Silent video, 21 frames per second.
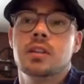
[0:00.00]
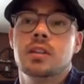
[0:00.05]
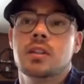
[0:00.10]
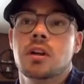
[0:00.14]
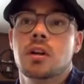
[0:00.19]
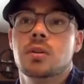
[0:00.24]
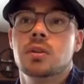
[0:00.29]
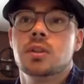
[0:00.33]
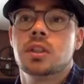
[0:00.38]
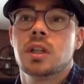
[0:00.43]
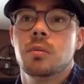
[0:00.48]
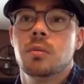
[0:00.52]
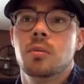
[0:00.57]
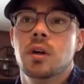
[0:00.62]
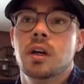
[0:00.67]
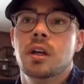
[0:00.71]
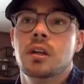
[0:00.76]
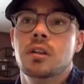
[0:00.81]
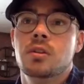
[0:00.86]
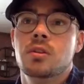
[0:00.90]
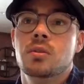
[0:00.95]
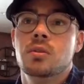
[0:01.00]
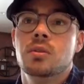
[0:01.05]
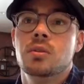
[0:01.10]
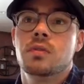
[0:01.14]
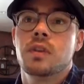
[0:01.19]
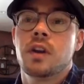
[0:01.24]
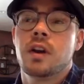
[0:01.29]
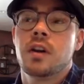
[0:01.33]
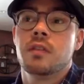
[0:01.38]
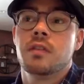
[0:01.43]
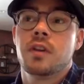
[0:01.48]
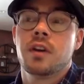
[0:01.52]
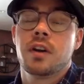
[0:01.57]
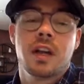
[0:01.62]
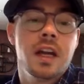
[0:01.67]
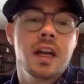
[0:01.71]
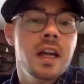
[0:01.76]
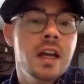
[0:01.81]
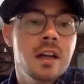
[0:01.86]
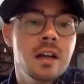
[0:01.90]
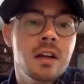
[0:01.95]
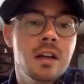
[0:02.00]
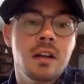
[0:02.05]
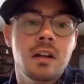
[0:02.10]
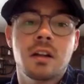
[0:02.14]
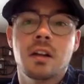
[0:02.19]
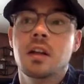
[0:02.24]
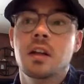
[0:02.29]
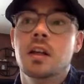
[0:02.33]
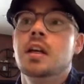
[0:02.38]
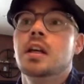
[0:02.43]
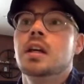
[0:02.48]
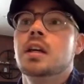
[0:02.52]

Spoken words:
So someone who's very, very ill,